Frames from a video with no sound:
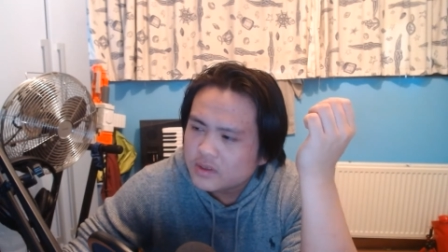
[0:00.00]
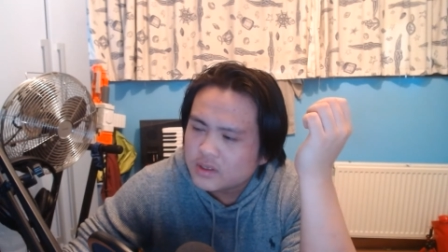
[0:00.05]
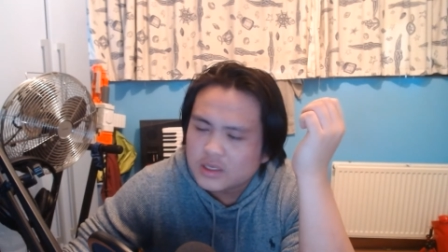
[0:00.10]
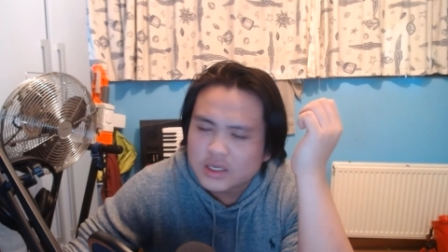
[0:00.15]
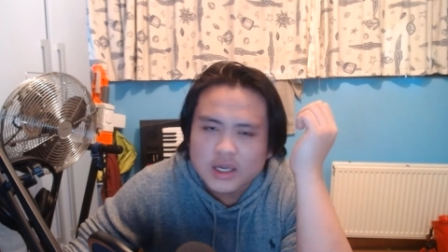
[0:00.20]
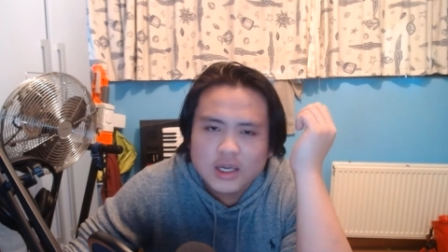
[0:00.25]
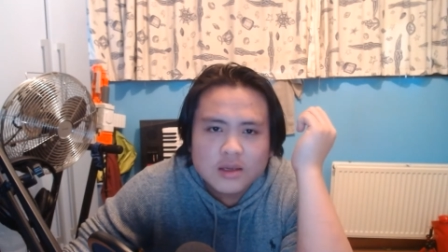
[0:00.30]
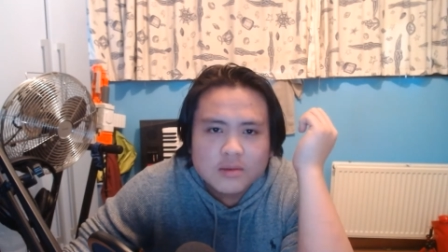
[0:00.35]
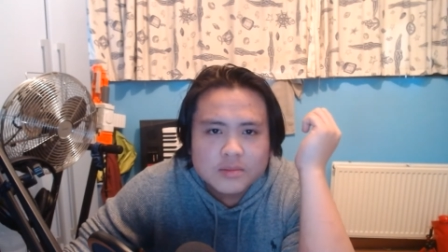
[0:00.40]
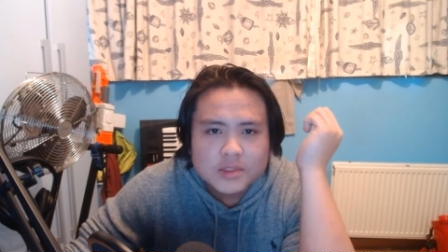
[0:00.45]

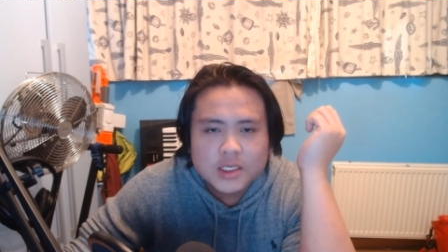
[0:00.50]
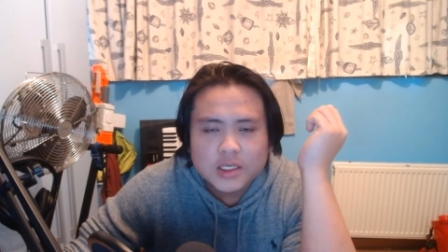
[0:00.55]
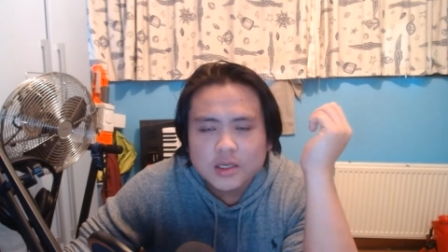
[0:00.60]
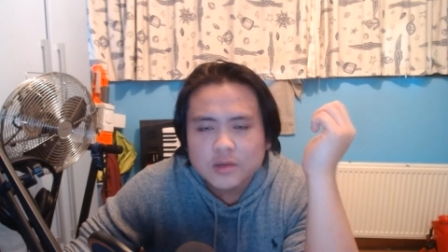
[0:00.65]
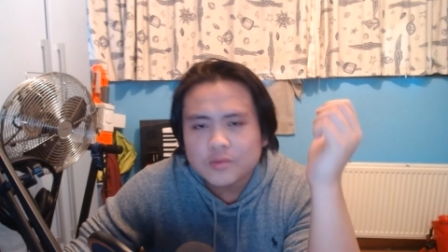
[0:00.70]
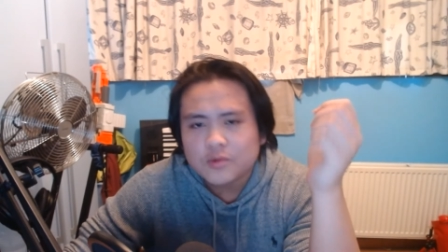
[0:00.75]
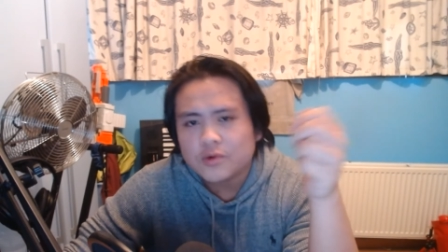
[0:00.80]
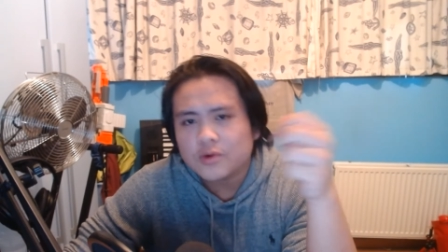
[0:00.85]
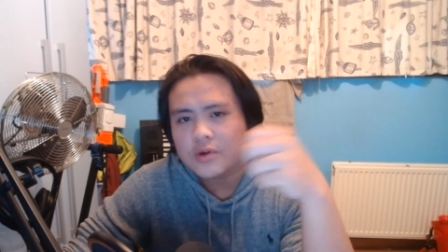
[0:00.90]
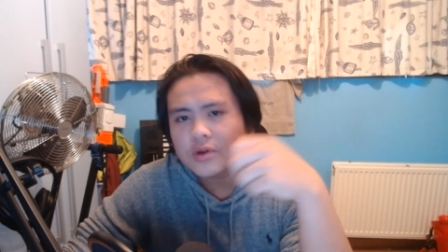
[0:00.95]
games
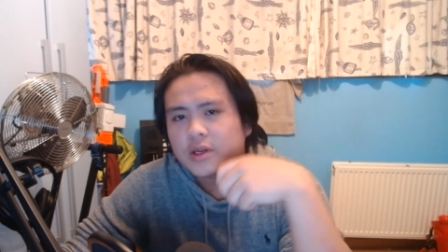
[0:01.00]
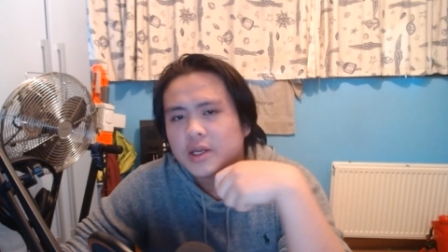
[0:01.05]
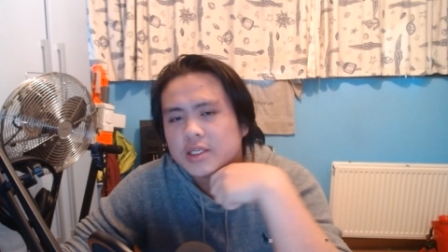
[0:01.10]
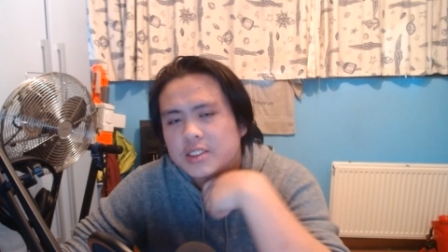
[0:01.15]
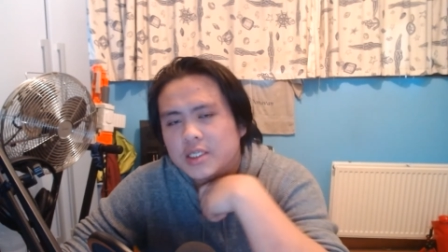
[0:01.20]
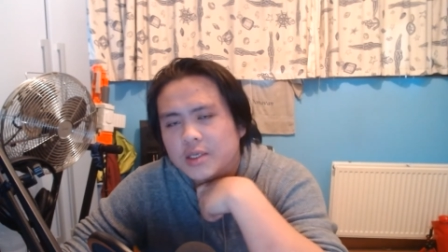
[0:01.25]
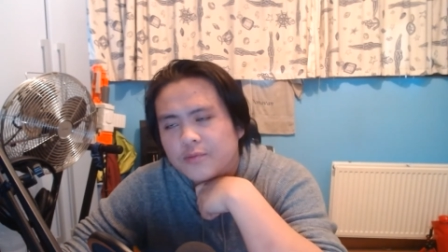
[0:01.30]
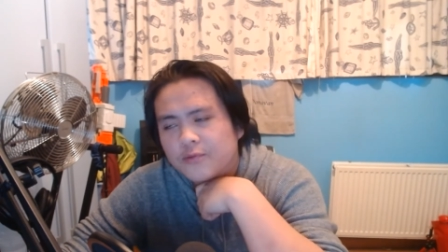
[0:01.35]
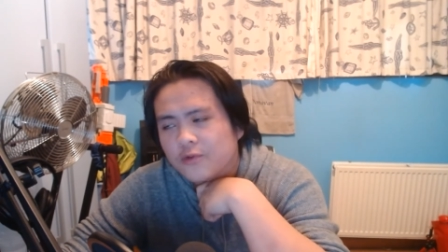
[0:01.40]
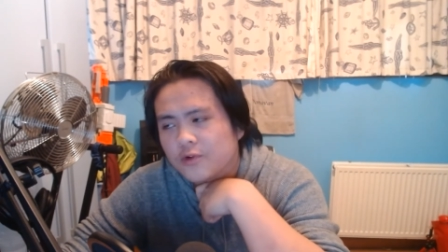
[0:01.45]
anymore,
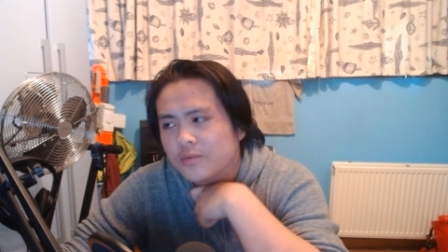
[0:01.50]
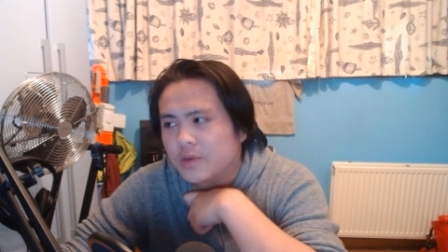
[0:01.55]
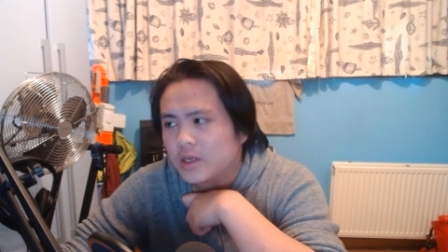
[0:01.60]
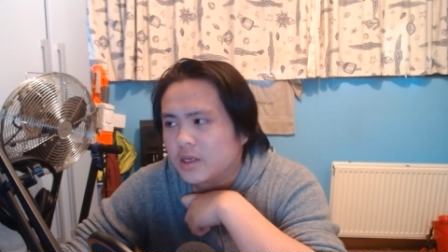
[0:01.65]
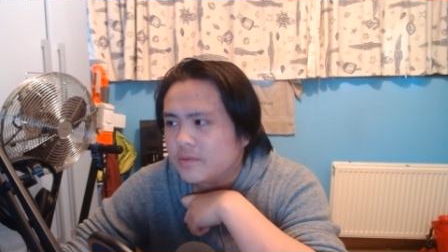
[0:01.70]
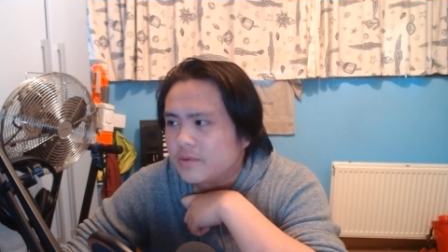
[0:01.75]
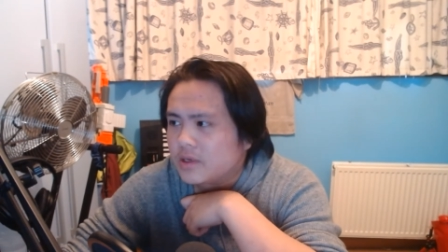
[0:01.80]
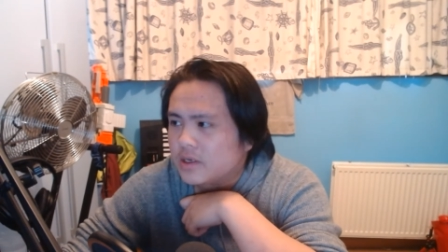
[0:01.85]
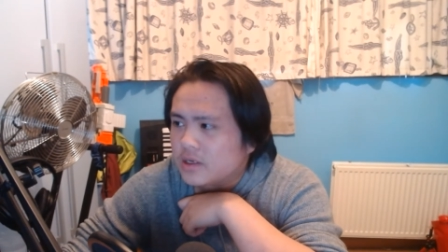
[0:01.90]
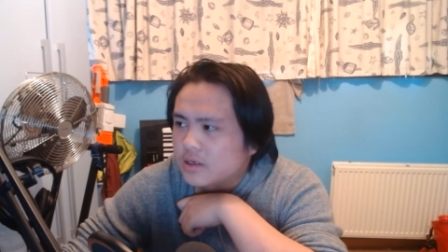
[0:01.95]
except for
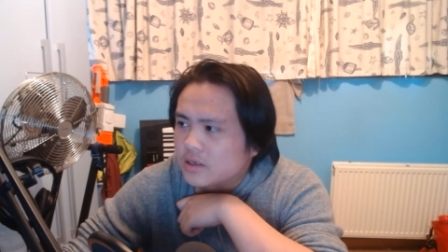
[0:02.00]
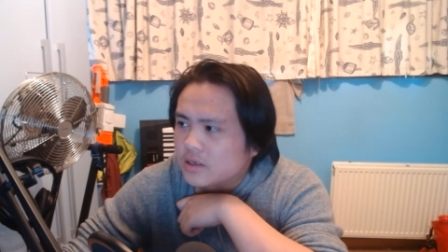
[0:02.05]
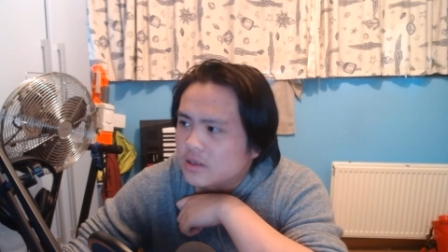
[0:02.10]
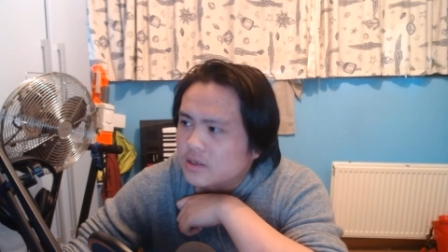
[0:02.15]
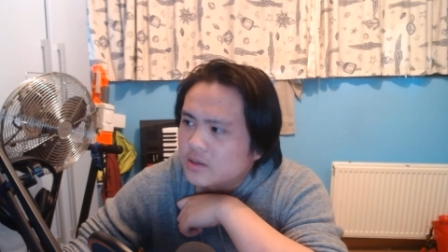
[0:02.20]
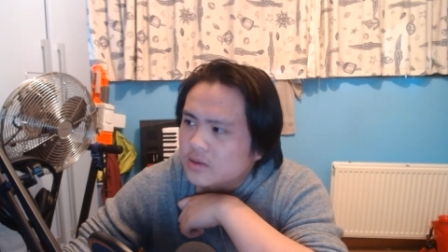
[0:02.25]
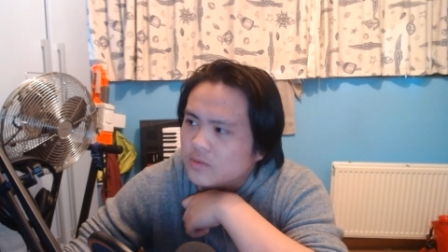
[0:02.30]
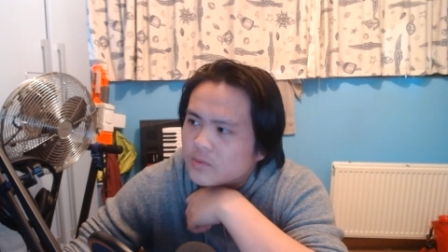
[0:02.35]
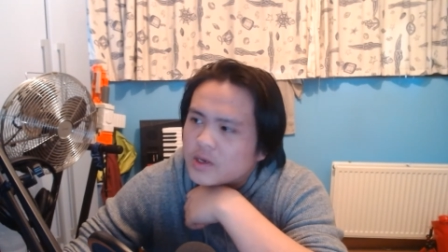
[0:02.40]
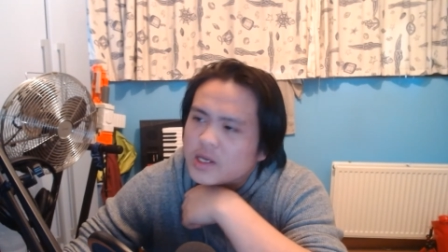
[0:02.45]
maybe
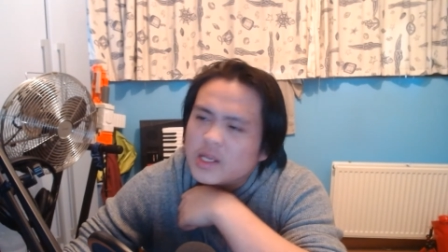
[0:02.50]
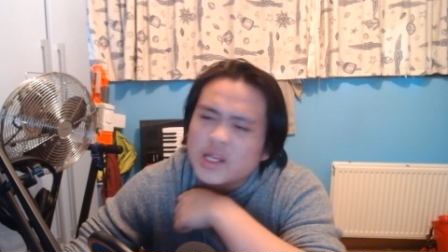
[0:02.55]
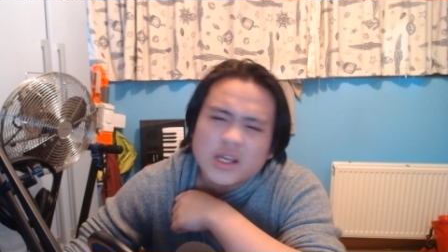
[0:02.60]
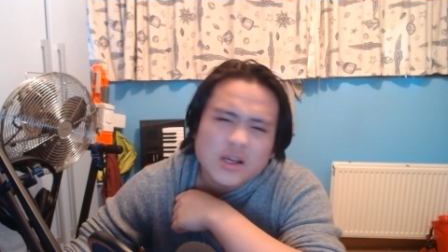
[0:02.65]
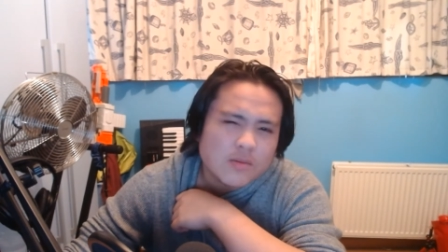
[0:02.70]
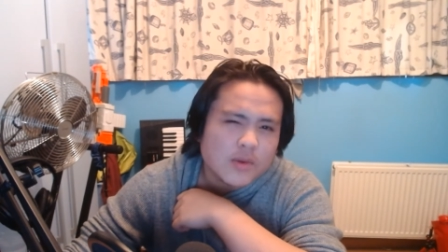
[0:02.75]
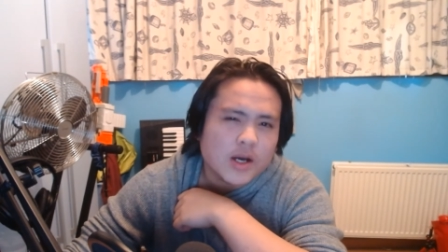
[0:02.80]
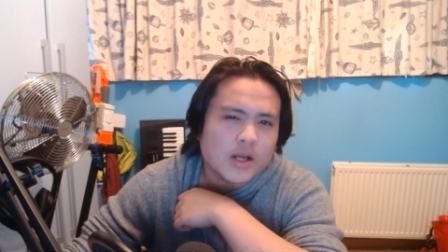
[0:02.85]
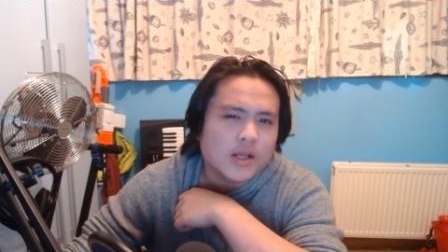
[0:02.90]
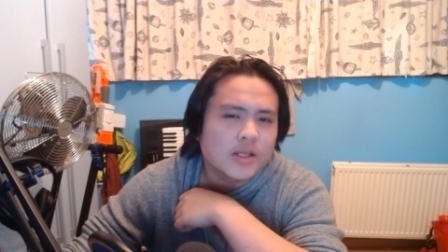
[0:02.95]
raiding a
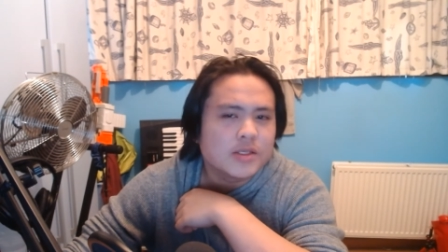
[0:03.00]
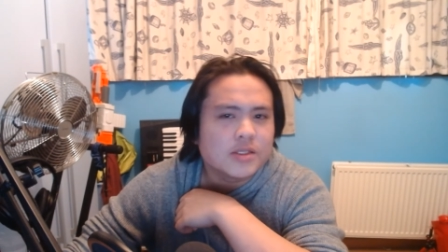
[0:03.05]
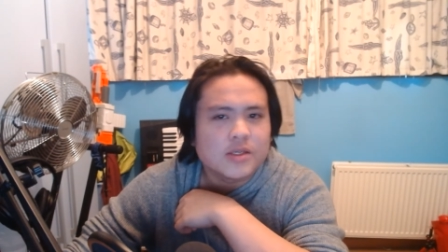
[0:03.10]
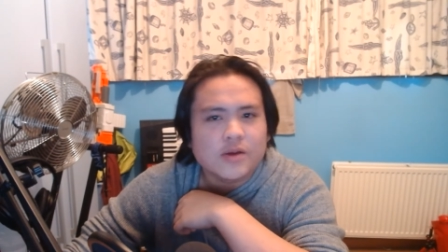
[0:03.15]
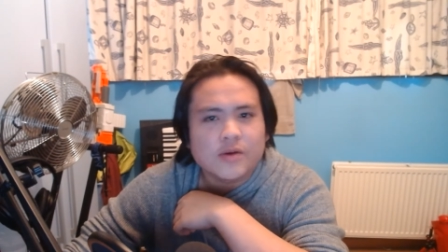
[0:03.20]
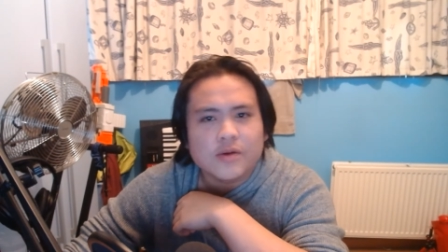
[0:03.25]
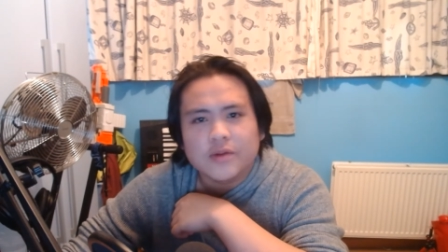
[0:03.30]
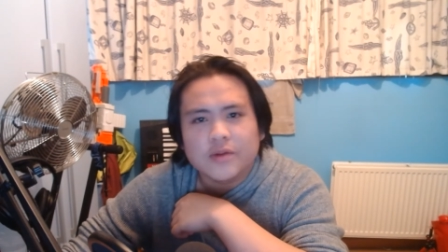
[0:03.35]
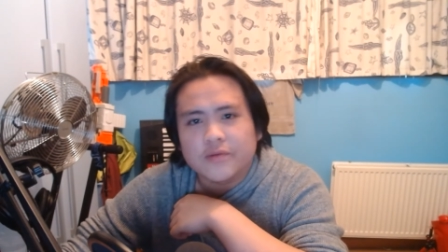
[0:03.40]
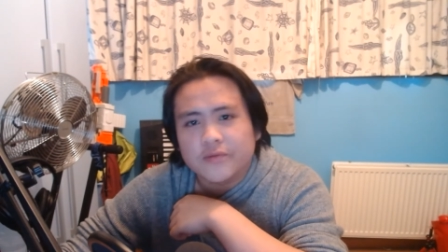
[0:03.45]

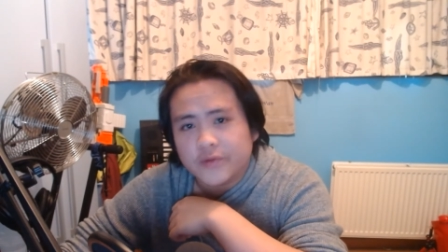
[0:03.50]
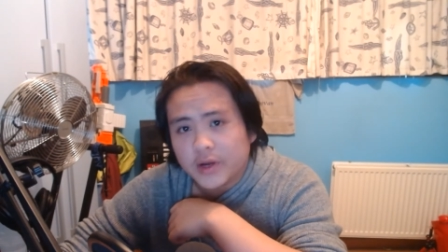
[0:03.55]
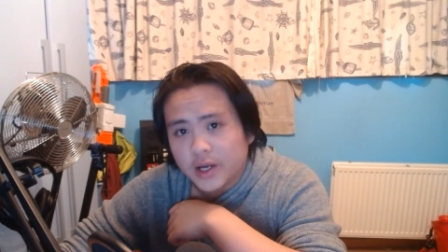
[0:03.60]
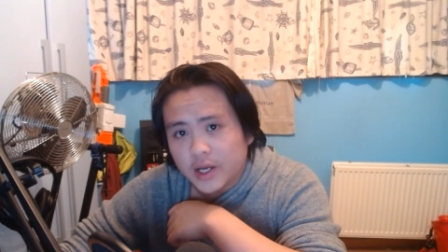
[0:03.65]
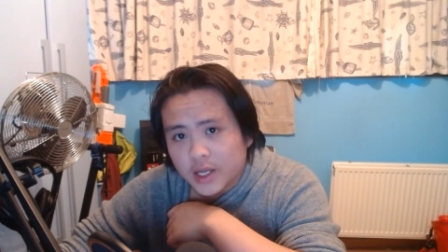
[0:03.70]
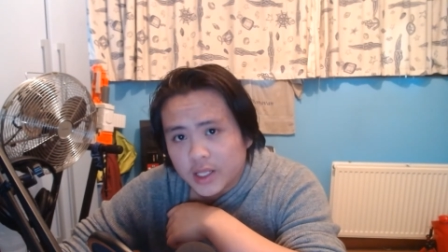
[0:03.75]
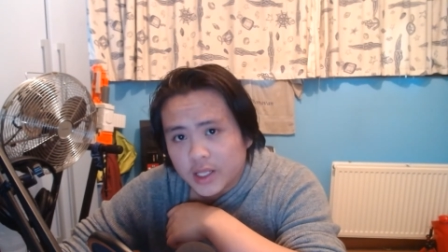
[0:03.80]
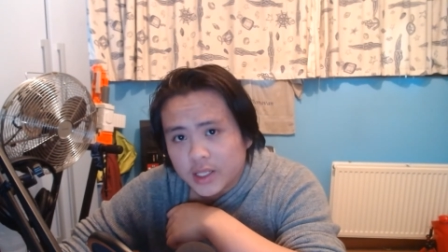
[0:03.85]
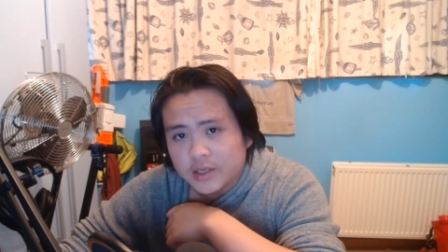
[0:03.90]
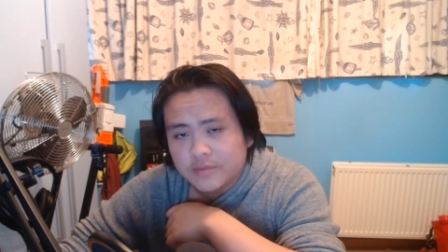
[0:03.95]
monastery in
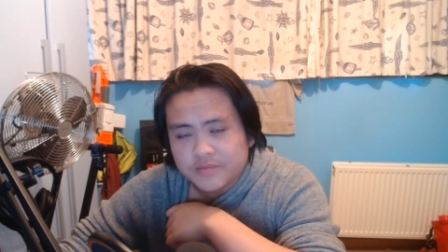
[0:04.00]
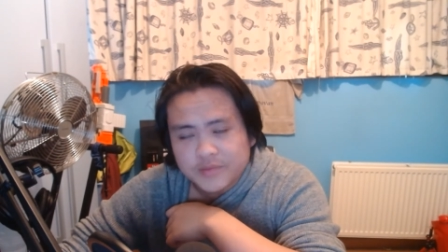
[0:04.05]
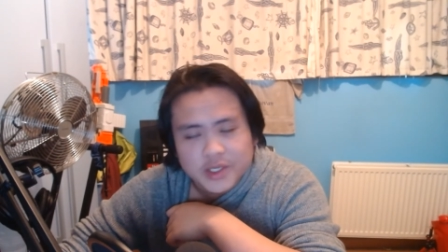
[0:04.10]
Valhalla.